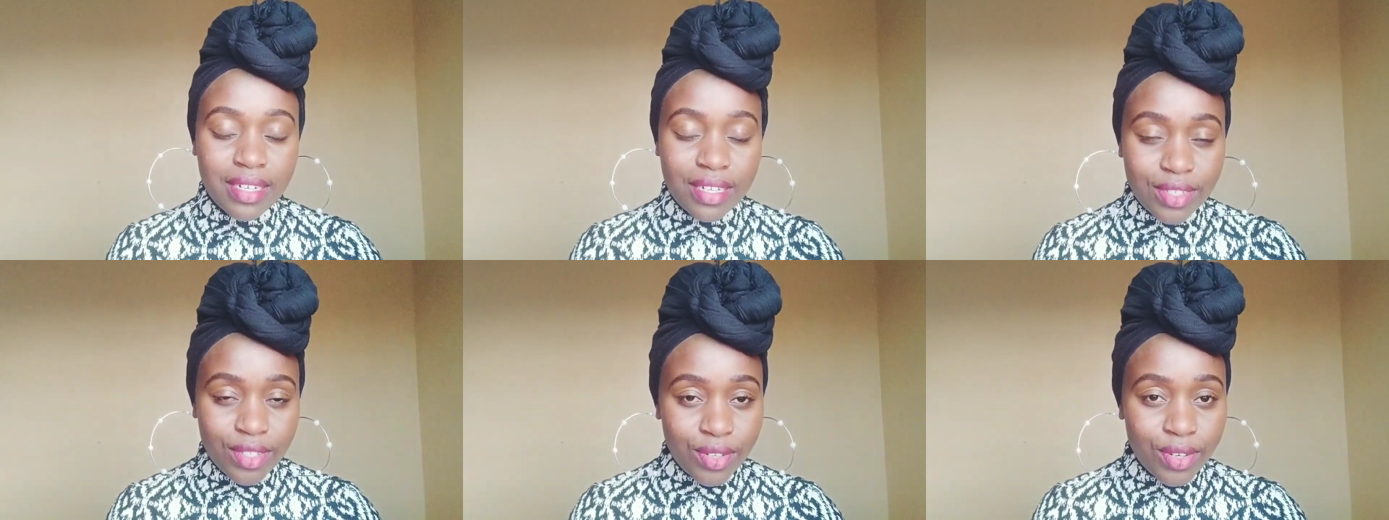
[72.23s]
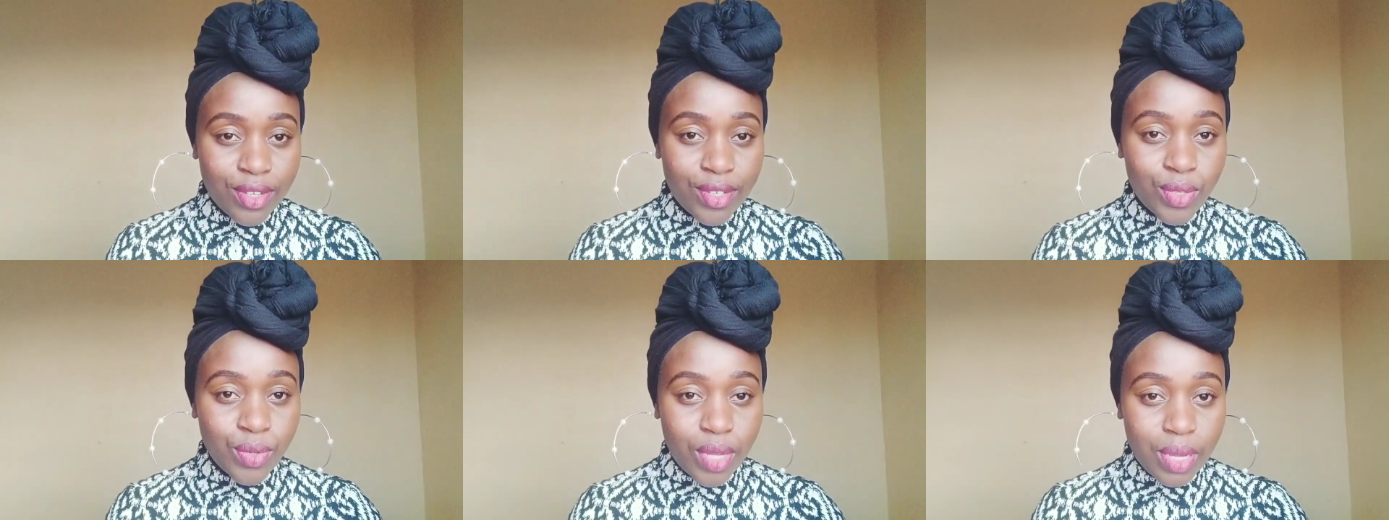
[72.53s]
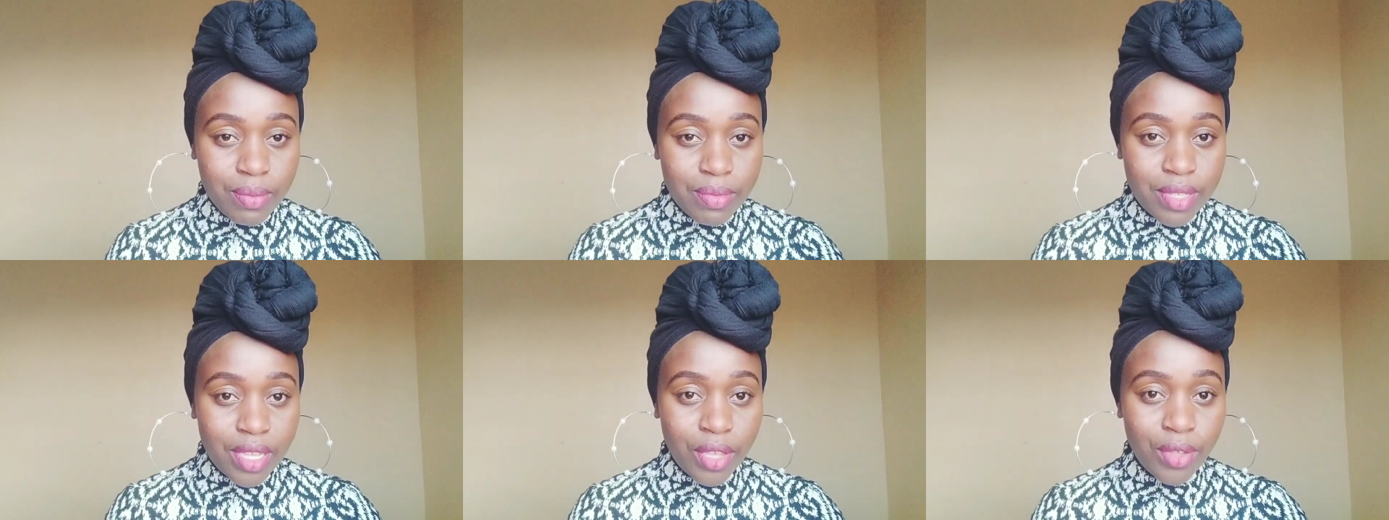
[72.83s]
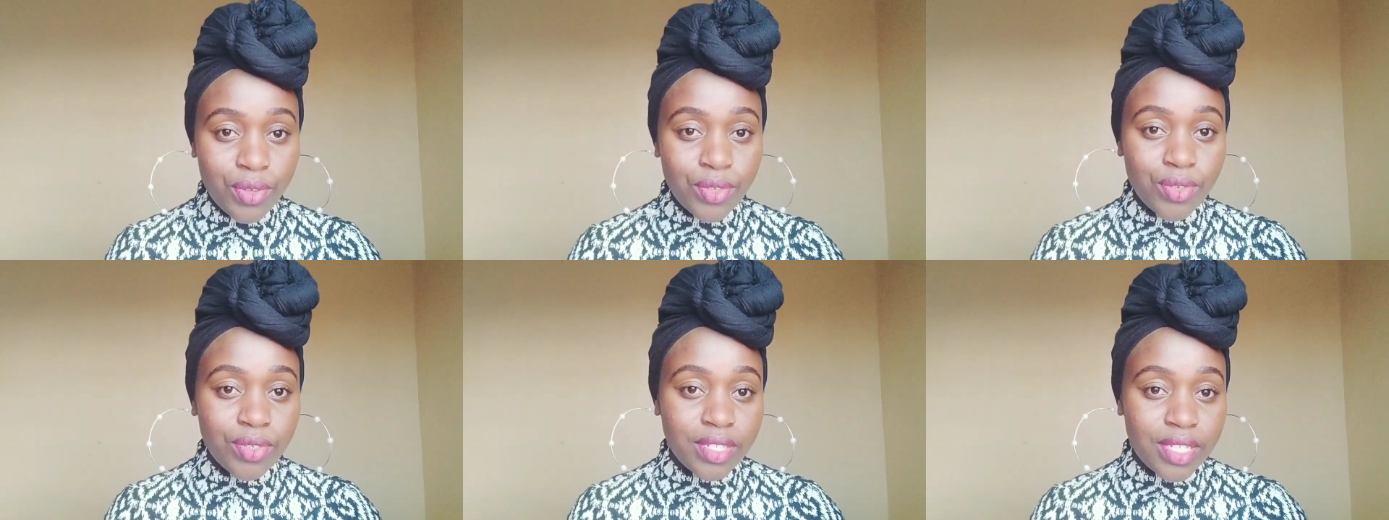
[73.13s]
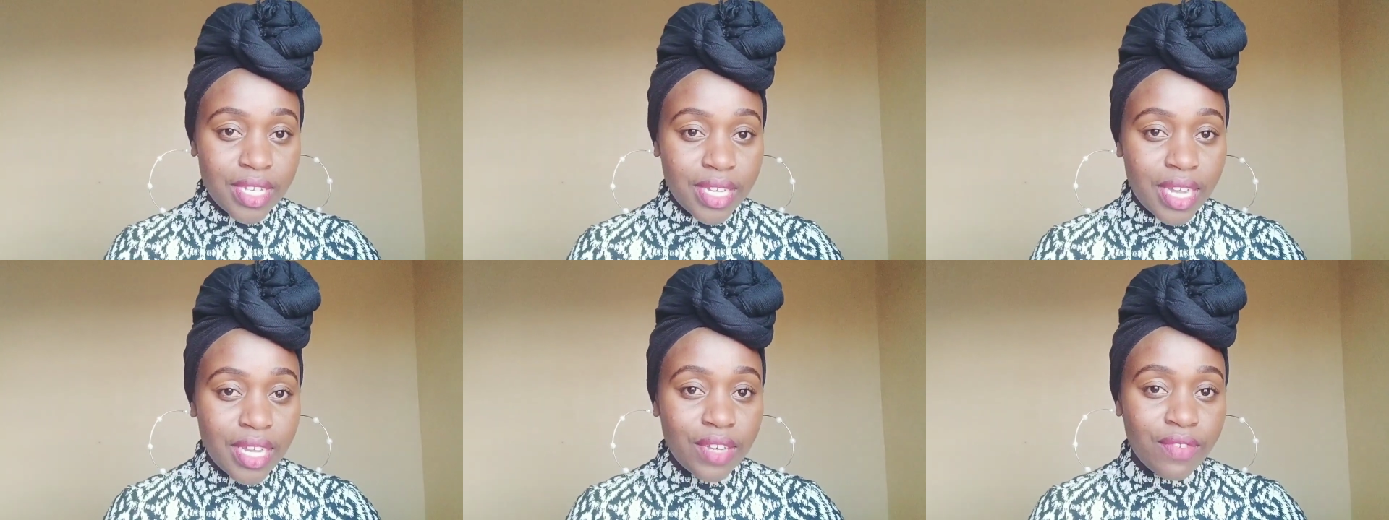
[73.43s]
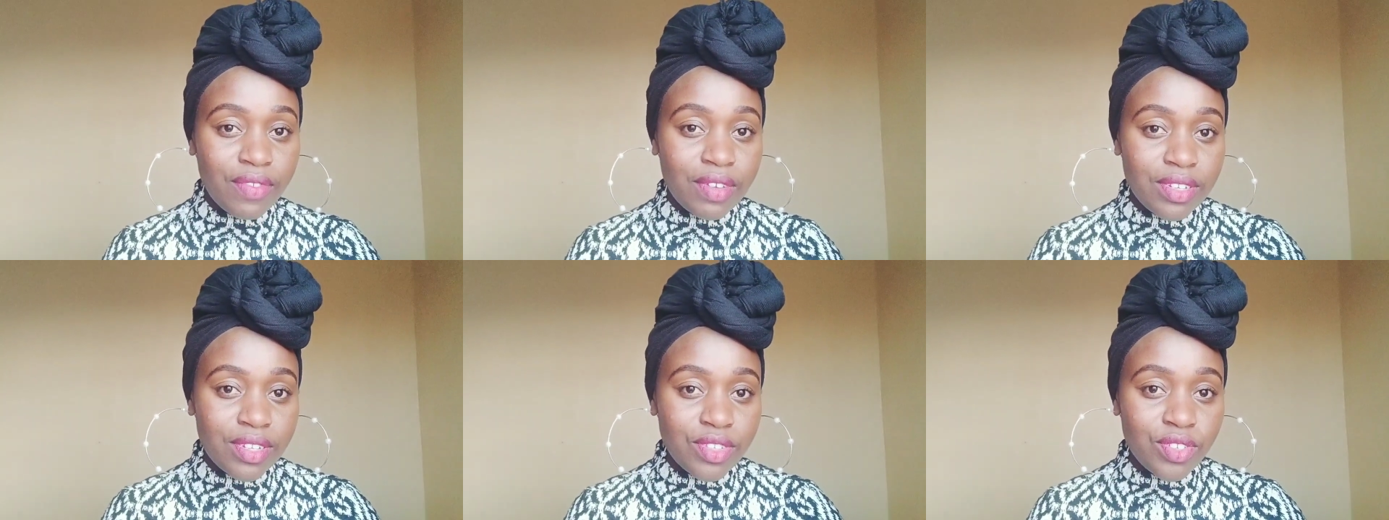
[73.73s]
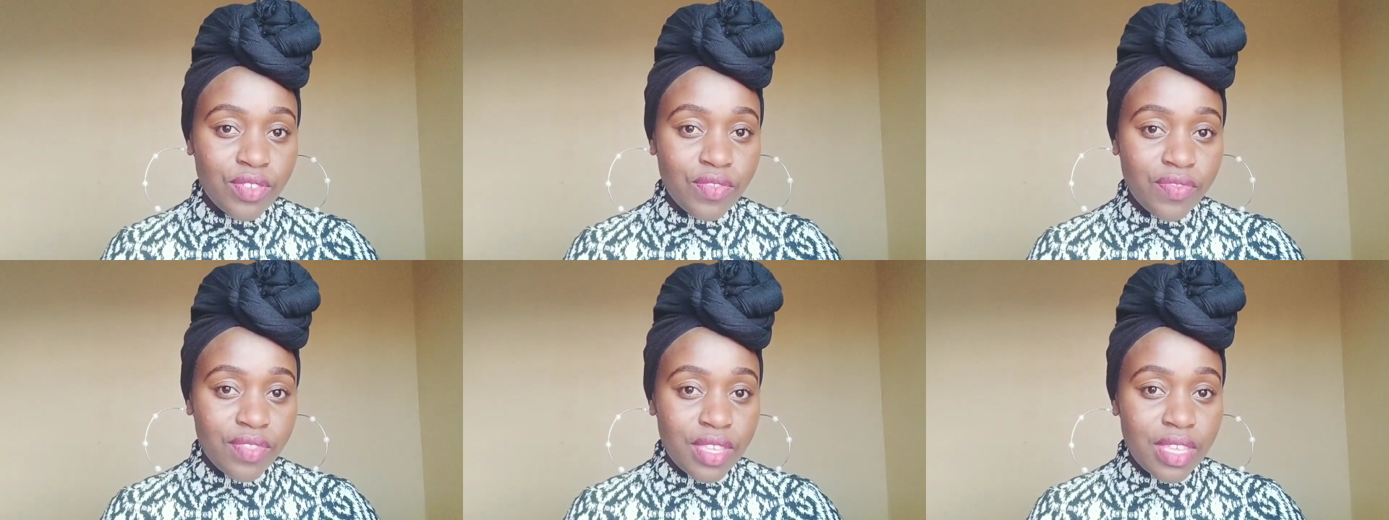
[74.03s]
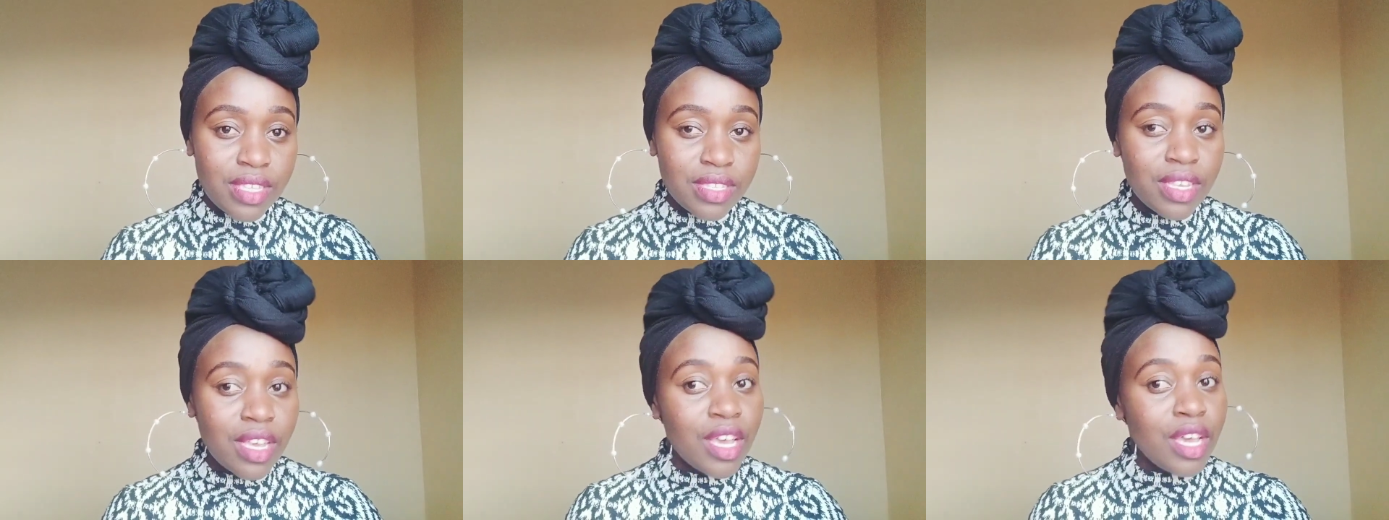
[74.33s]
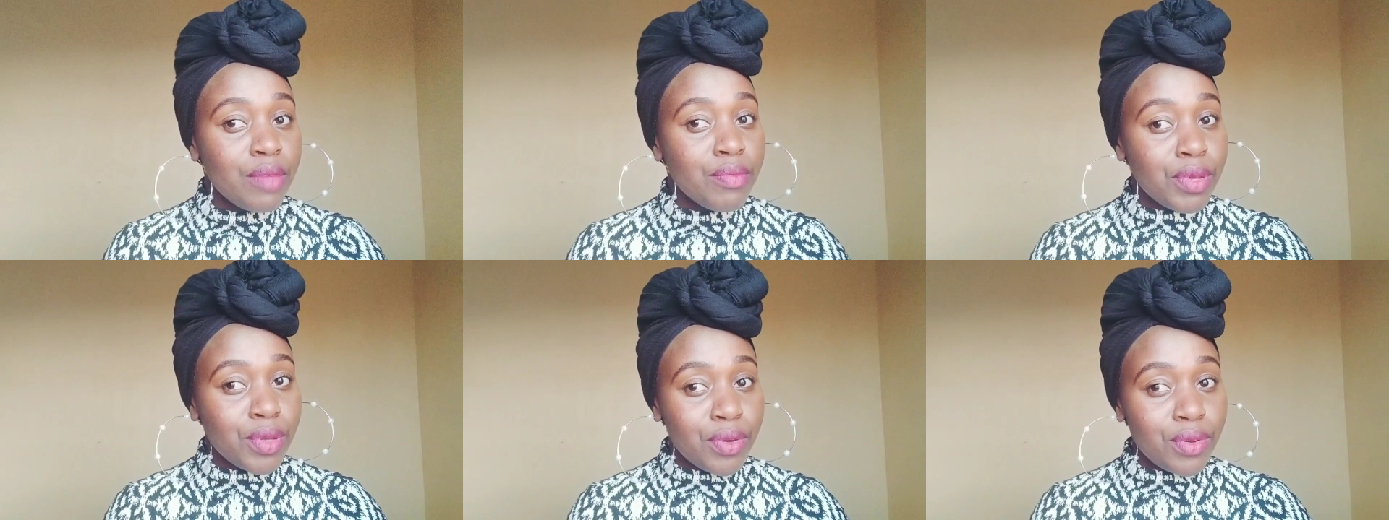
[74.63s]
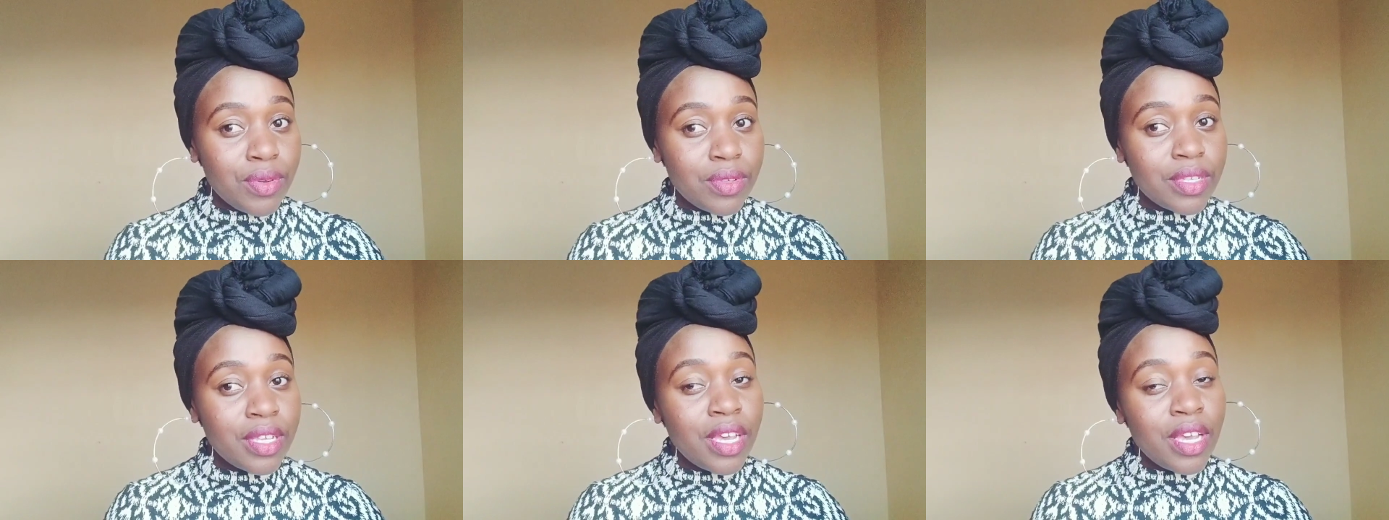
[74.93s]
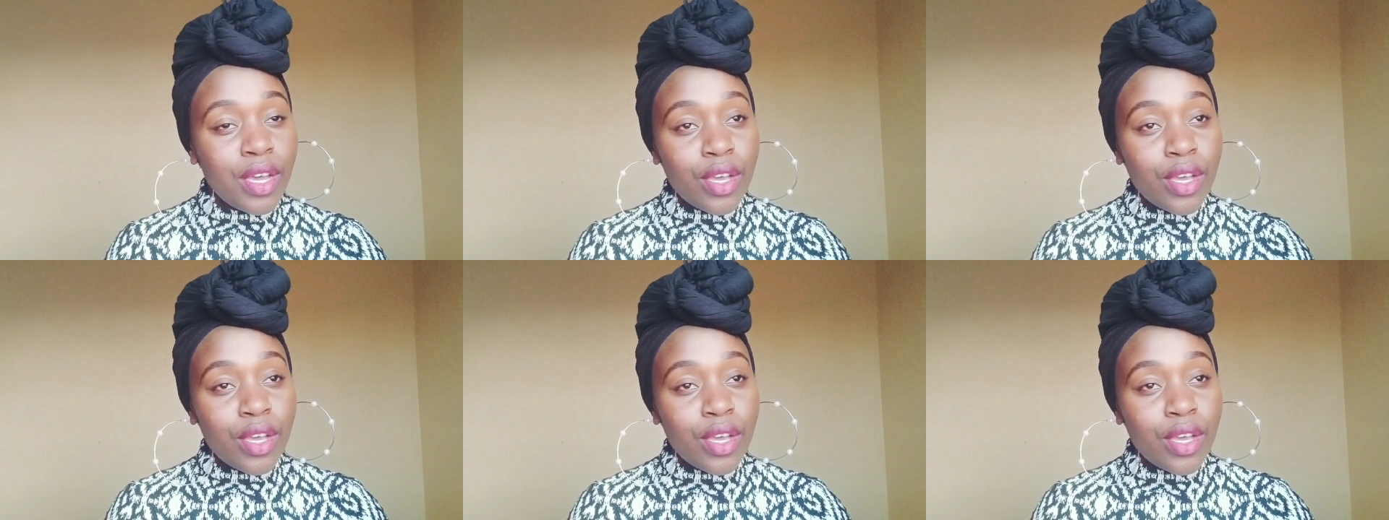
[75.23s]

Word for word: reason as to i'm saying you should take advantage of this because